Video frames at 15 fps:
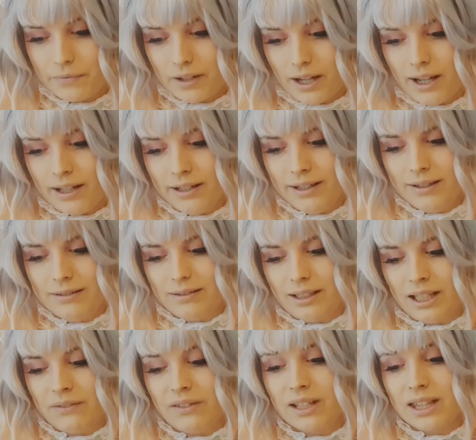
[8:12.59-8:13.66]
and
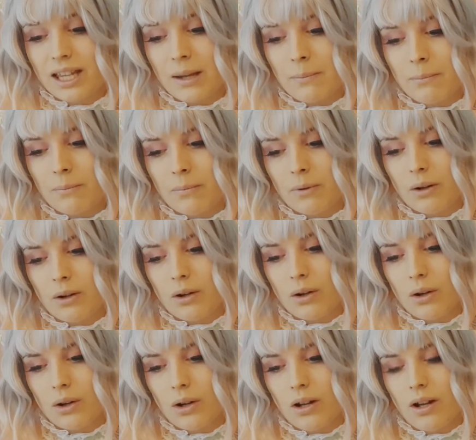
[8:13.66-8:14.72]
giving them
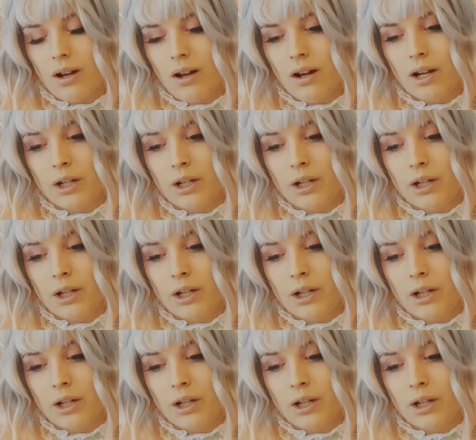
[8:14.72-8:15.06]
uh,